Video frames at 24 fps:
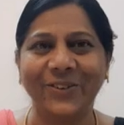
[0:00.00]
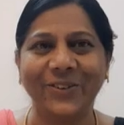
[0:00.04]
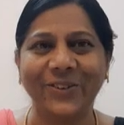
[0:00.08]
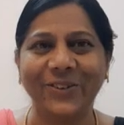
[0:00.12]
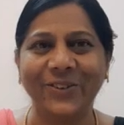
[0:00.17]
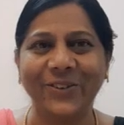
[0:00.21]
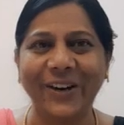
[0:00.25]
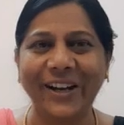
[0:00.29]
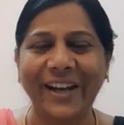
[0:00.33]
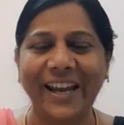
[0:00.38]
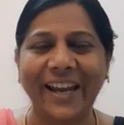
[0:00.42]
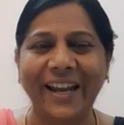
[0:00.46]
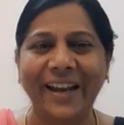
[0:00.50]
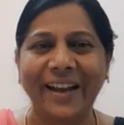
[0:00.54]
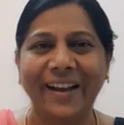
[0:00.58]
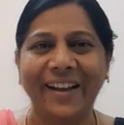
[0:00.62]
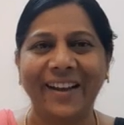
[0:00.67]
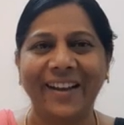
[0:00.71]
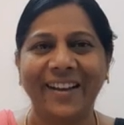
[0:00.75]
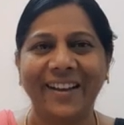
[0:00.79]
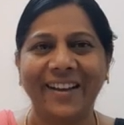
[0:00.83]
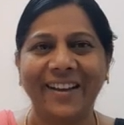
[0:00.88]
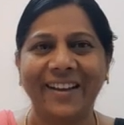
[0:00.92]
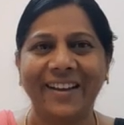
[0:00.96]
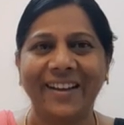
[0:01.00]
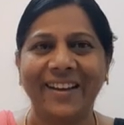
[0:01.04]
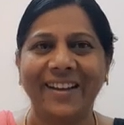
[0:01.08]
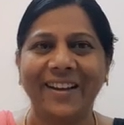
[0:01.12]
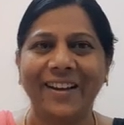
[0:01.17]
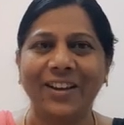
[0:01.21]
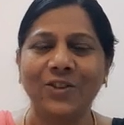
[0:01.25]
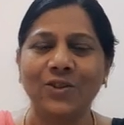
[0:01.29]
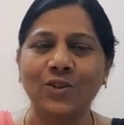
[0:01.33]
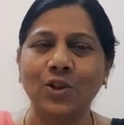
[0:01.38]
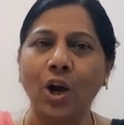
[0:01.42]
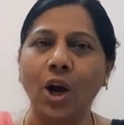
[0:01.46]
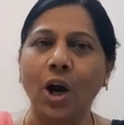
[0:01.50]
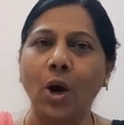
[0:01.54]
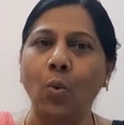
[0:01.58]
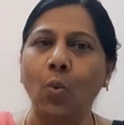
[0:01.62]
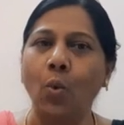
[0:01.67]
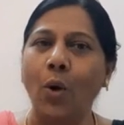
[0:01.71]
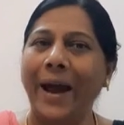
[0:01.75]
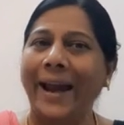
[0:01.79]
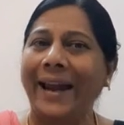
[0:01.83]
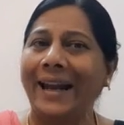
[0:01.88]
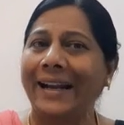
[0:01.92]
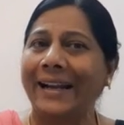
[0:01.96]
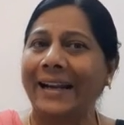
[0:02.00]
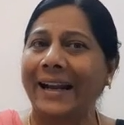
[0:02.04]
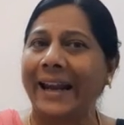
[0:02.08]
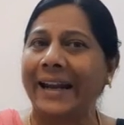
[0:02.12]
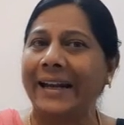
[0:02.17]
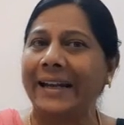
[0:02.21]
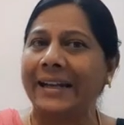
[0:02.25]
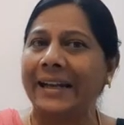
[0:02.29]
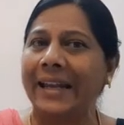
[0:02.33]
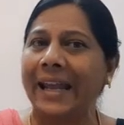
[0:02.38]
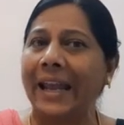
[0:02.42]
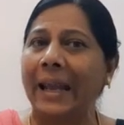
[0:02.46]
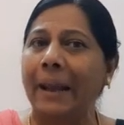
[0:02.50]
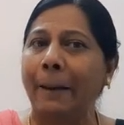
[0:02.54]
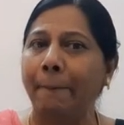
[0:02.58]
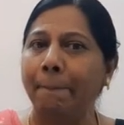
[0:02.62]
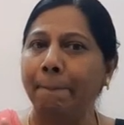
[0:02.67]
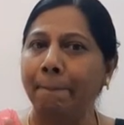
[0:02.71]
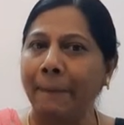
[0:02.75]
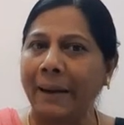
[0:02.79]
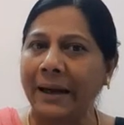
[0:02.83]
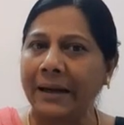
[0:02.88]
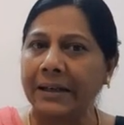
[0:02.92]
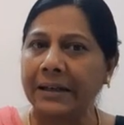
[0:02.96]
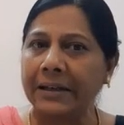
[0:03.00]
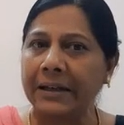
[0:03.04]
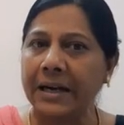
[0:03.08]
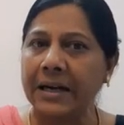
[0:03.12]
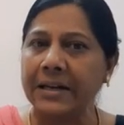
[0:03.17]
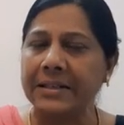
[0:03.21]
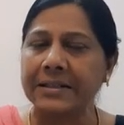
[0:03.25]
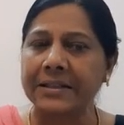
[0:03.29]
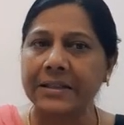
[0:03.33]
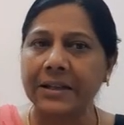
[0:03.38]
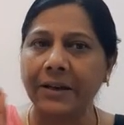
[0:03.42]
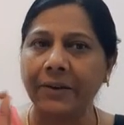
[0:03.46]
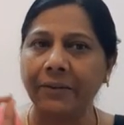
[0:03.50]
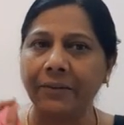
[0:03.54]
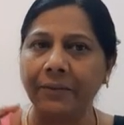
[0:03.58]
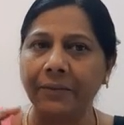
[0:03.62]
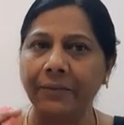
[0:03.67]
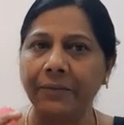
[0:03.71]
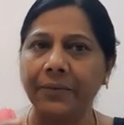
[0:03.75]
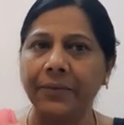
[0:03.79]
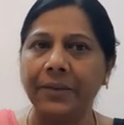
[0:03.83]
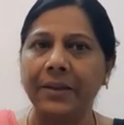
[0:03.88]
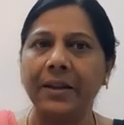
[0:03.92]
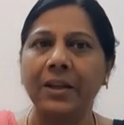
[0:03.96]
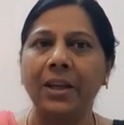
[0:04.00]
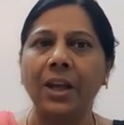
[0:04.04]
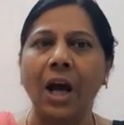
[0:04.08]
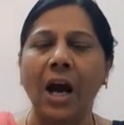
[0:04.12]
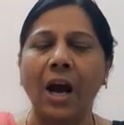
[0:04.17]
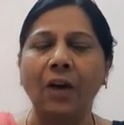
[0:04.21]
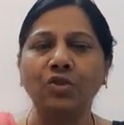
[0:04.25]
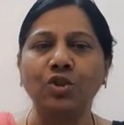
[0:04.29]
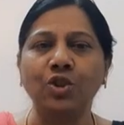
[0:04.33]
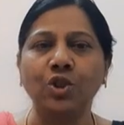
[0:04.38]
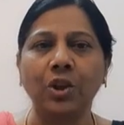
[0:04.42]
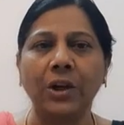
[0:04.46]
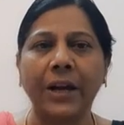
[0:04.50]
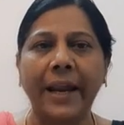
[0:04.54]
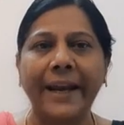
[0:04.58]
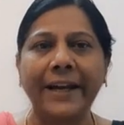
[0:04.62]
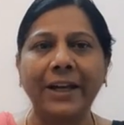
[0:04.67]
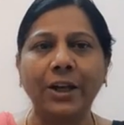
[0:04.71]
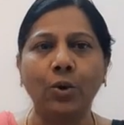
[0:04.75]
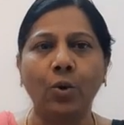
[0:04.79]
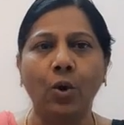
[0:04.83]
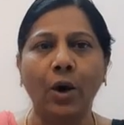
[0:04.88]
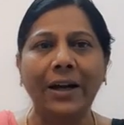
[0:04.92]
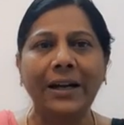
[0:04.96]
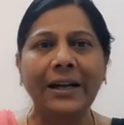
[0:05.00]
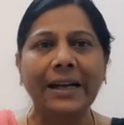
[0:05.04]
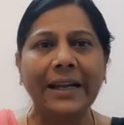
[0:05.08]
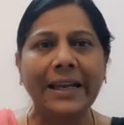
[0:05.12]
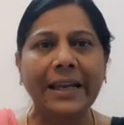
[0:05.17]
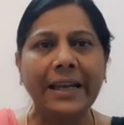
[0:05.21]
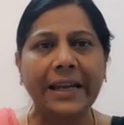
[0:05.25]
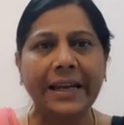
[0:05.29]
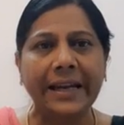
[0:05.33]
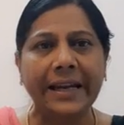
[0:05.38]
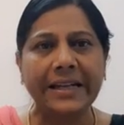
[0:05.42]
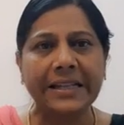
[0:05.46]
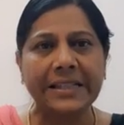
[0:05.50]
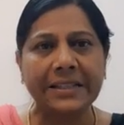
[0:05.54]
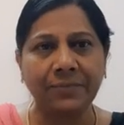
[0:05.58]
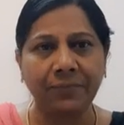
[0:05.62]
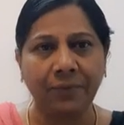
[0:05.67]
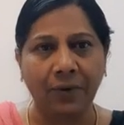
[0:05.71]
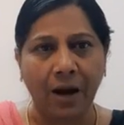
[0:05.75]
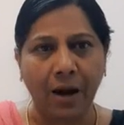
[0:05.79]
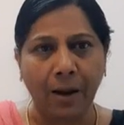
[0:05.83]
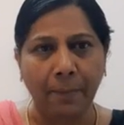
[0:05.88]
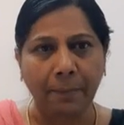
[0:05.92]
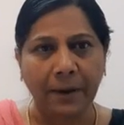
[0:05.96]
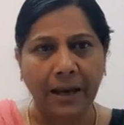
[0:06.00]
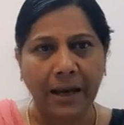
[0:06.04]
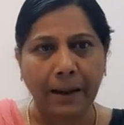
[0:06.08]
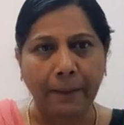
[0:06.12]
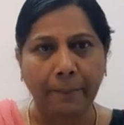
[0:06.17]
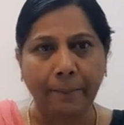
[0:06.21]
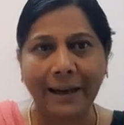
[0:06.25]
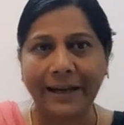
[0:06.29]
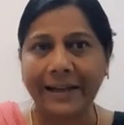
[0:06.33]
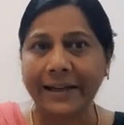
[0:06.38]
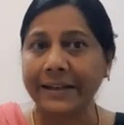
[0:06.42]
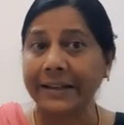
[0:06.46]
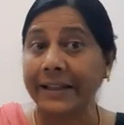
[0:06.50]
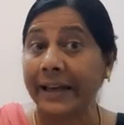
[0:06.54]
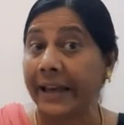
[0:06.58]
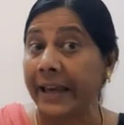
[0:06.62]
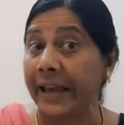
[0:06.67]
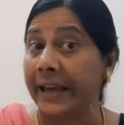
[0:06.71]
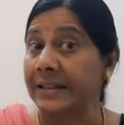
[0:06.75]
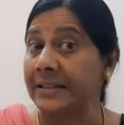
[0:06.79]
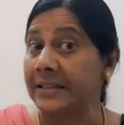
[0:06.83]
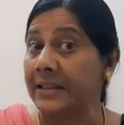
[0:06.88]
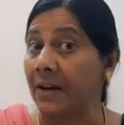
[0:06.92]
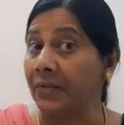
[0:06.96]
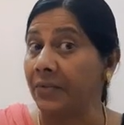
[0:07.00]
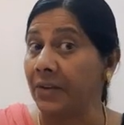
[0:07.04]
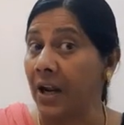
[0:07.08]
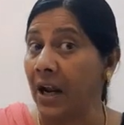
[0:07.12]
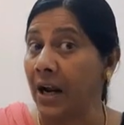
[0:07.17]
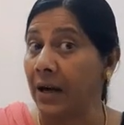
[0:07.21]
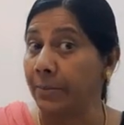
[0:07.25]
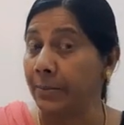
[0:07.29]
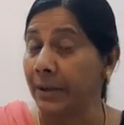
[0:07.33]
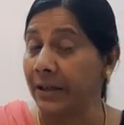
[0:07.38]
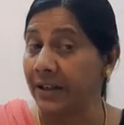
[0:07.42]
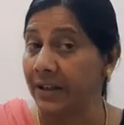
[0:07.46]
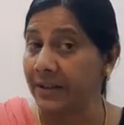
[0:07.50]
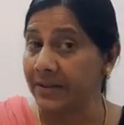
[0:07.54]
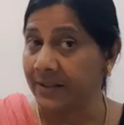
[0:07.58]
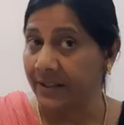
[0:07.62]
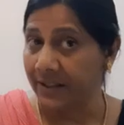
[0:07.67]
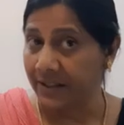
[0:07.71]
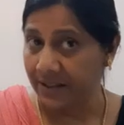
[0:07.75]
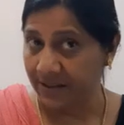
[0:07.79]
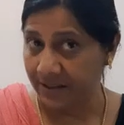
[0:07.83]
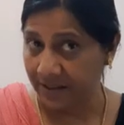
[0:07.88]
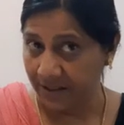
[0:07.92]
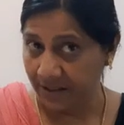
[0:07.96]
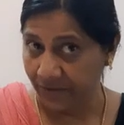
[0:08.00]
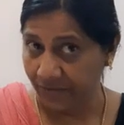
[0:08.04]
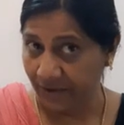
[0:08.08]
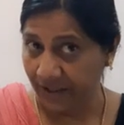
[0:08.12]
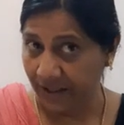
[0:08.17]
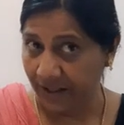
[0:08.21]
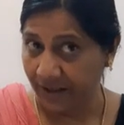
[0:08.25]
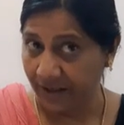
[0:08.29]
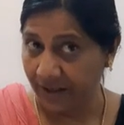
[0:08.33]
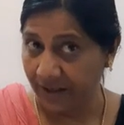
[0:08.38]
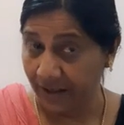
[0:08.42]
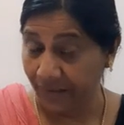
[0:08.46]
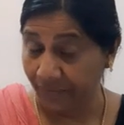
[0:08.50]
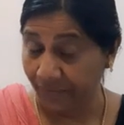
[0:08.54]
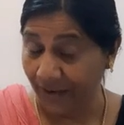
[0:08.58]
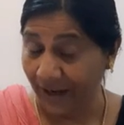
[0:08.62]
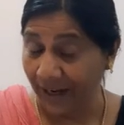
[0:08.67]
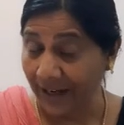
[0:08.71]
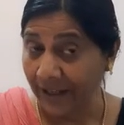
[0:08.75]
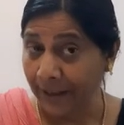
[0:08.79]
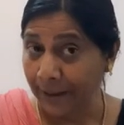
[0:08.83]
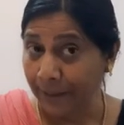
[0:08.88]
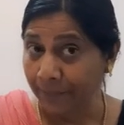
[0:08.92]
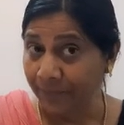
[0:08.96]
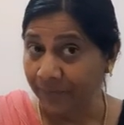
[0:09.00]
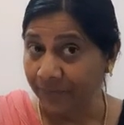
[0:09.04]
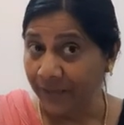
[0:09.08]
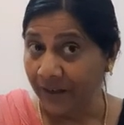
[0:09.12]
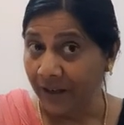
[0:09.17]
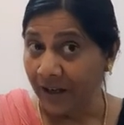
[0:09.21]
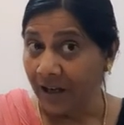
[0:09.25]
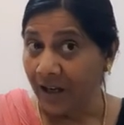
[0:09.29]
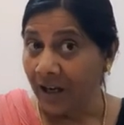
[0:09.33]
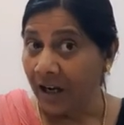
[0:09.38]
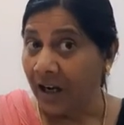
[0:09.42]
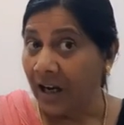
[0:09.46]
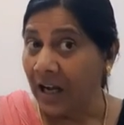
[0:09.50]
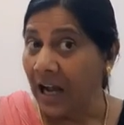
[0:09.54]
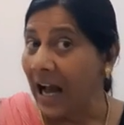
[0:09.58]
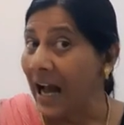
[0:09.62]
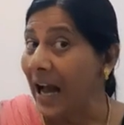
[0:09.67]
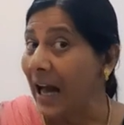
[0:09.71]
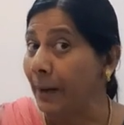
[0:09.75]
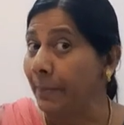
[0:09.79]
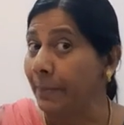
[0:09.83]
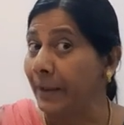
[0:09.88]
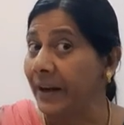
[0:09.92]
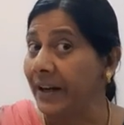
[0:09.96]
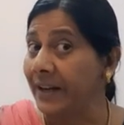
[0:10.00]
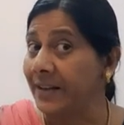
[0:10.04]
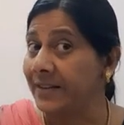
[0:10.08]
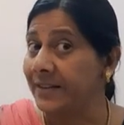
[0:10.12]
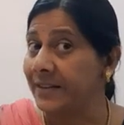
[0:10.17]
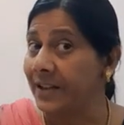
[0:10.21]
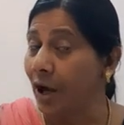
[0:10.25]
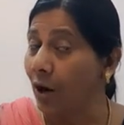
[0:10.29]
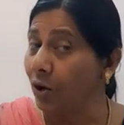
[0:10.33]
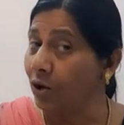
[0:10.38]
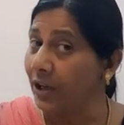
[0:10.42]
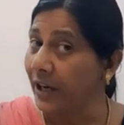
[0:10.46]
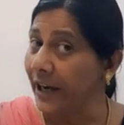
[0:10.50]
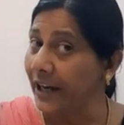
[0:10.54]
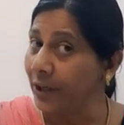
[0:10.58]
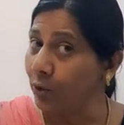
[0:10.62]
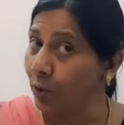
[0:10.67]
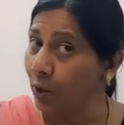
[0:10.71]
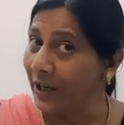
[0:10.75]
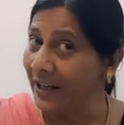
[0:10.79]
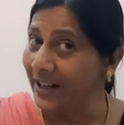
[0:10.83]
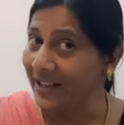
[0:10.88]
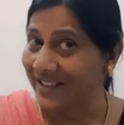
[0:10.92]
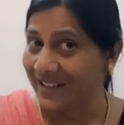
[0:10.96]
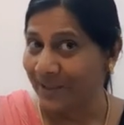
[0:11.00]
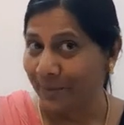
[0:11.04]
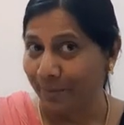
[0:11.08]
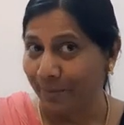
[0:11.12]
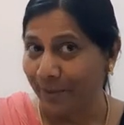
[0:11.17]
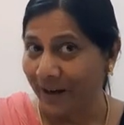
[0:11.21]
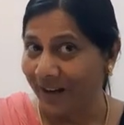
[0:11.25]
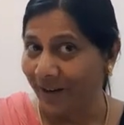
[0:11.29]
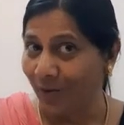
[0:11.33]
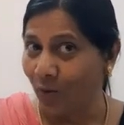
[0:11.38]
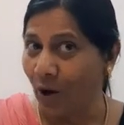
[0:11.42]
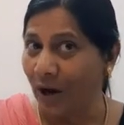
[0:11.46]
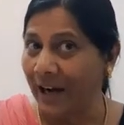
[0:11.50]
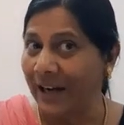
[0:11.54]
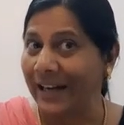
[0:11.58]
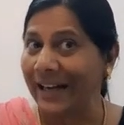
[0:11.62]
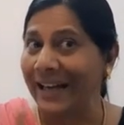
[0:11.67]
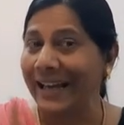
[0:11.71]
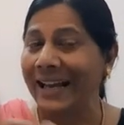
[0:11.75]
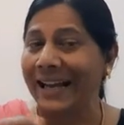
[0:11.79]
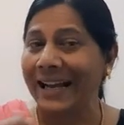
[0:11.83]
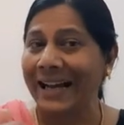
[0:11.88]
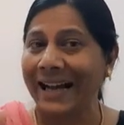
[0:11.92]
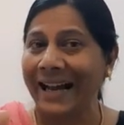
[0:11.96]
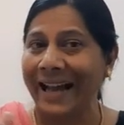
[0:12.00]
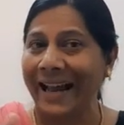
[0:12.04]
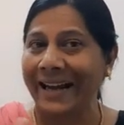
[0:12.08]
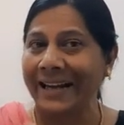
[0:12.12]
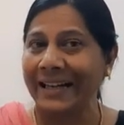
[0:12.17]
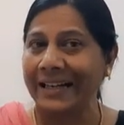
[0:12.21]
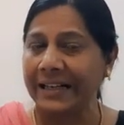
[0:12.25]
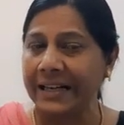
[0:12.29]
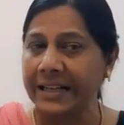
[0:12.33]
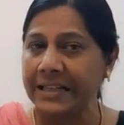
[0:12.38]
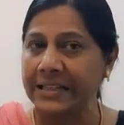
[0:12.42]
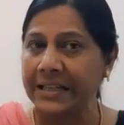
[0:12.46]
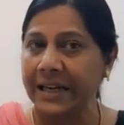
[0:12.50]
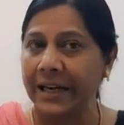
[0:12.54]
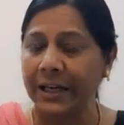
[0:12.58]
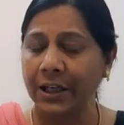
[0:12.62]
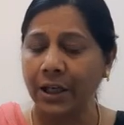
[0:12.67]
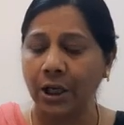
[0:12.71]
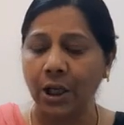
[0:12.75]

Okay. So while writing metals, you have to write only its formula. But in the case of non-metals, it is different. Carbon is, you have to write only its symbol. Only hydrogen,